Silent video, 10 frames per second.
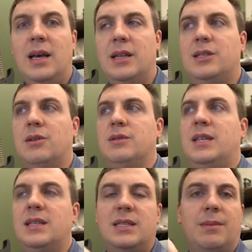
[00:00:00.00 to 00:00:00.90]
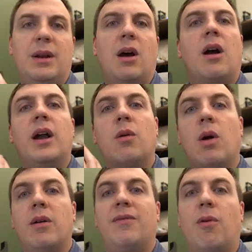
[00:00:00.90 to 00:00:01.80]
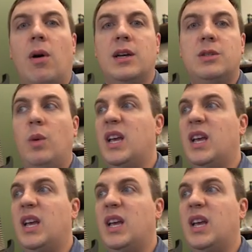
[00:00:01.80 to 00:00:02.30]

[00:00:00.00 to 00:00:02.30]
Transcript: And so since somebody already wrote it for us,